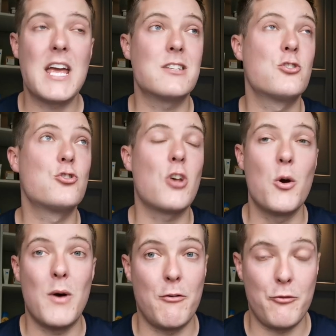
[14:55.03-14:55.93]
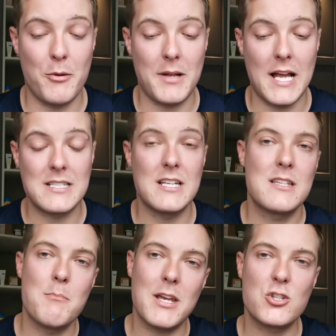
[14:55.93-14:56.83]
It's so well
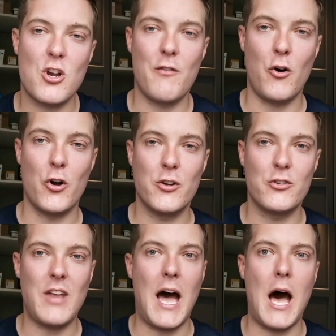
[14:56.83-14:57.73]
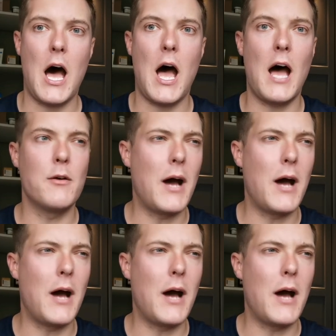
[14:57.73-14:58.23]
formulated. The mixture of oils are